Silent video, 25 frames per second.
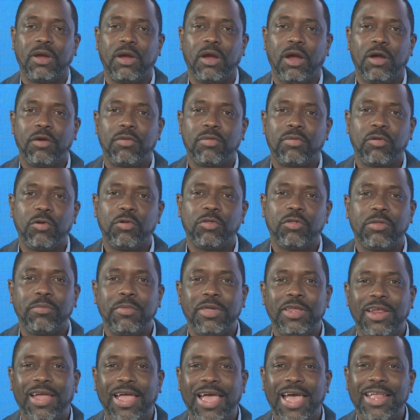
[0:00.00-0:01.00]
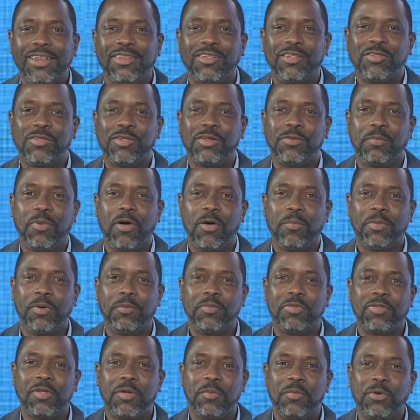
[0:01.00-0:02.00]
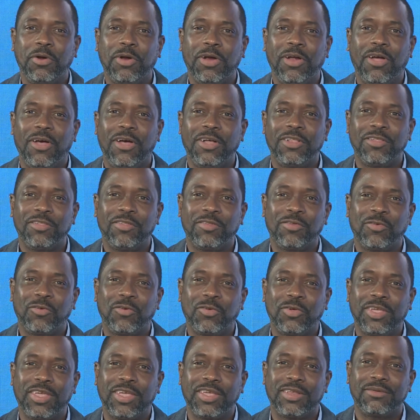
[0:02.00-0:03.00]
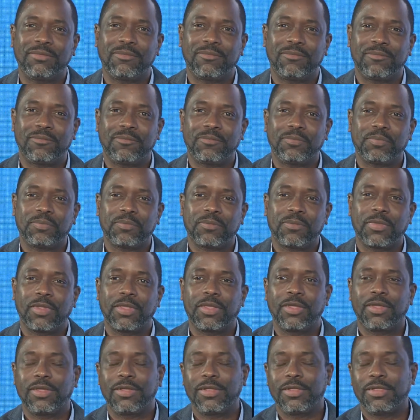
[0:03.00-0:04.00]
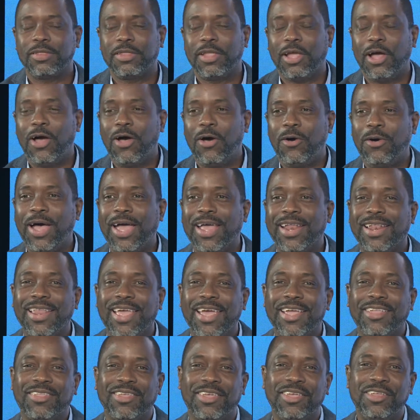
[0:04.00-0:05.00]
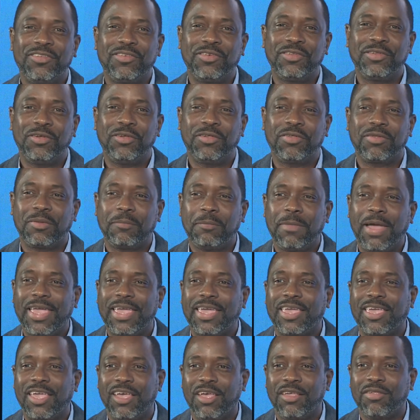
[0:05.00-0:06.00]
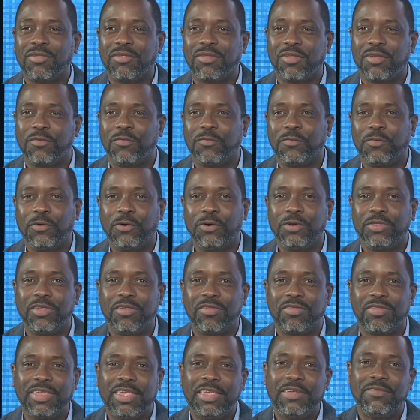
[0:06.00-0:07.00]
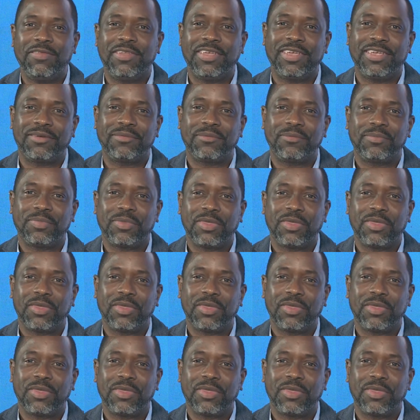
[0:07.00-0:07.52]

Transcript: Our social media handles should pop up somewhere on the screen. Now I'd like to introduce my guest for this evening.